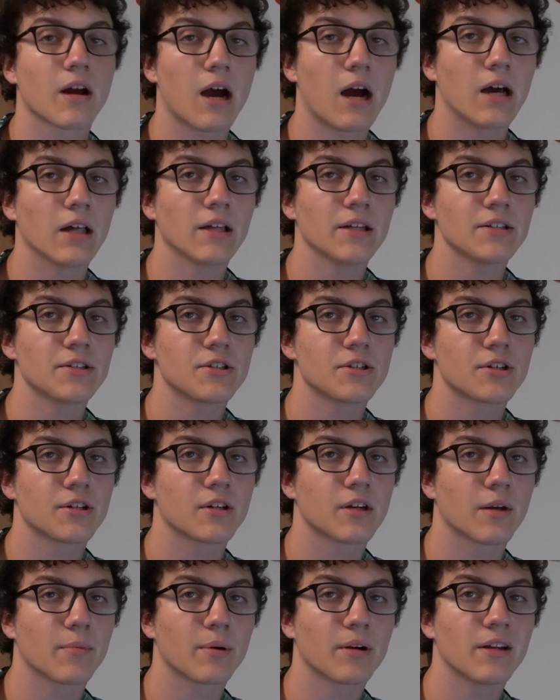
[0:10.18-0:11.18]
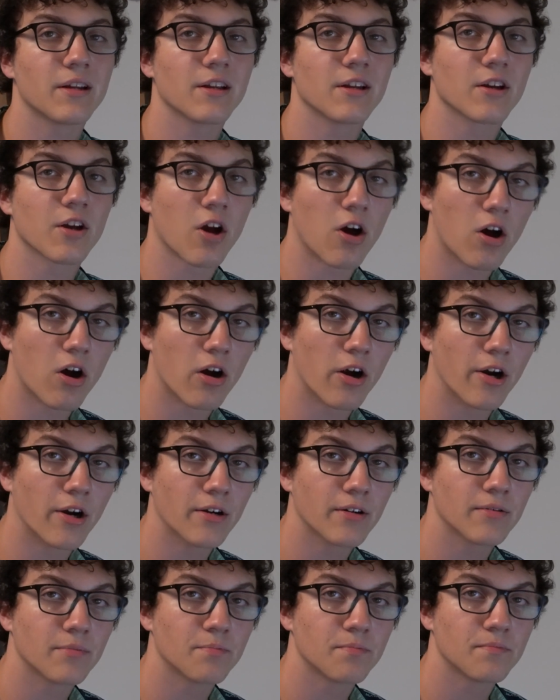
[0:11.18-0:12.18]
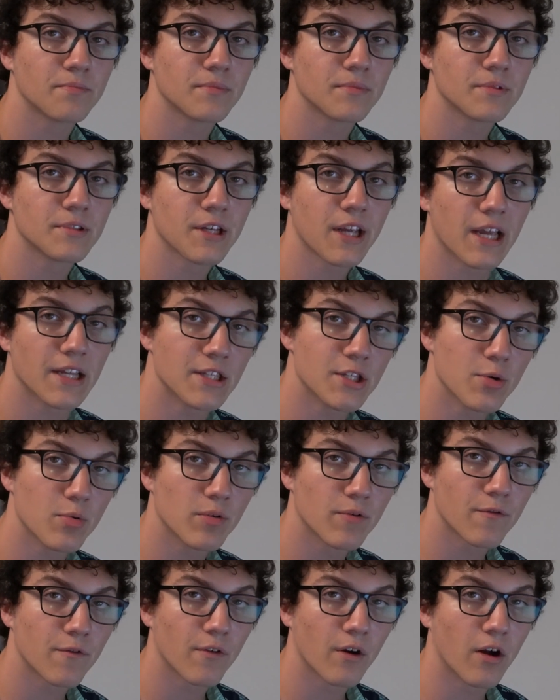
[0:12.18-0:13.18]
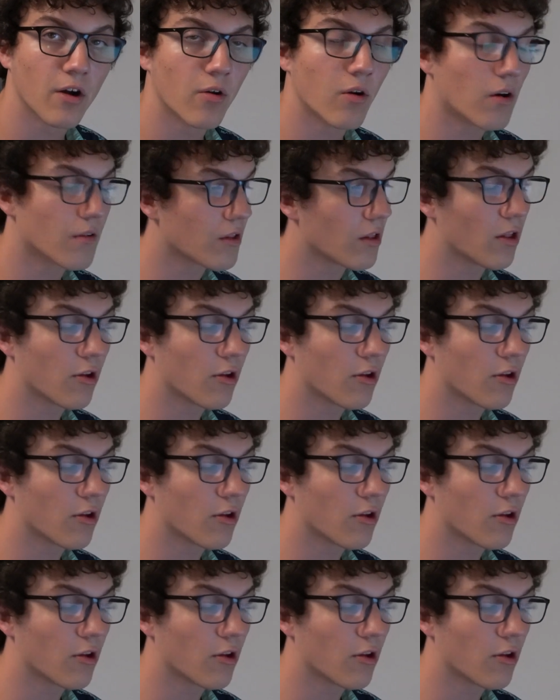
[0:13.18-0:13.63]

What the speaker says: college, I'm gonna need a car to get to and fro all the